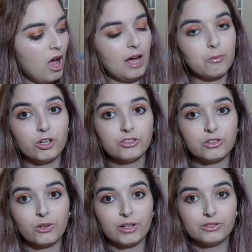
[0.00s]
I'm going to
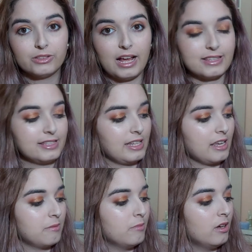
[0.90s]
go into that
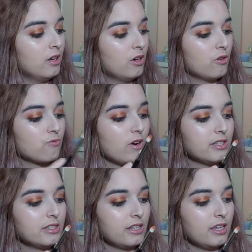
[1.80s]
same
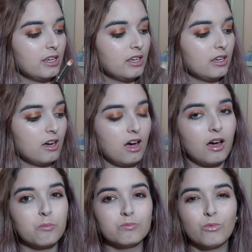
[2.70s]
rusty
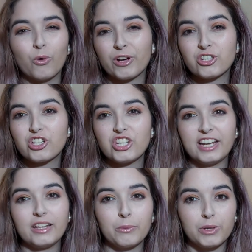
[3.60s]
orangey
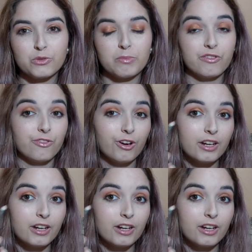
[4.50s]
shade that we used before,